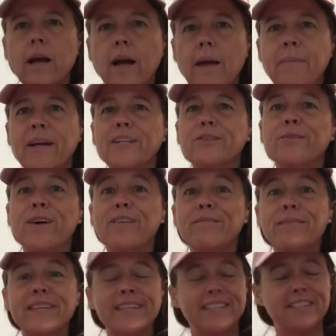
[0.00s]
I'm at 12
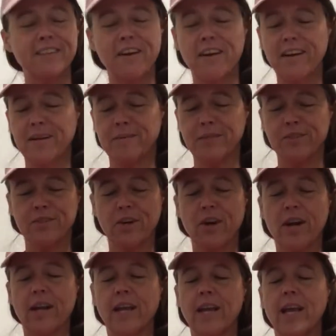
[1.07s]
minutes. God, I'm so
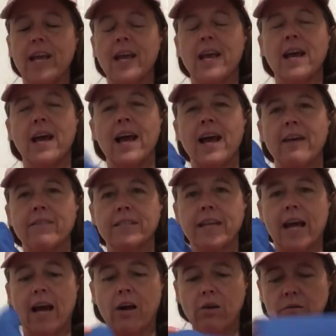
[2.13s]
sorry. I have a
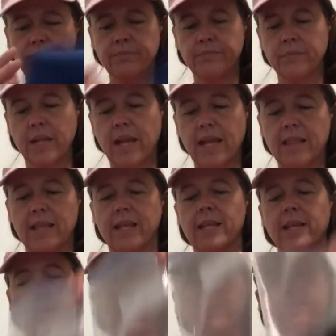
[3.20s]
towel, and
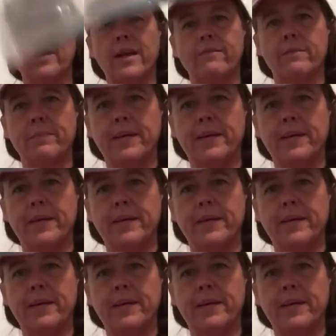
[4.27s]
then I also have a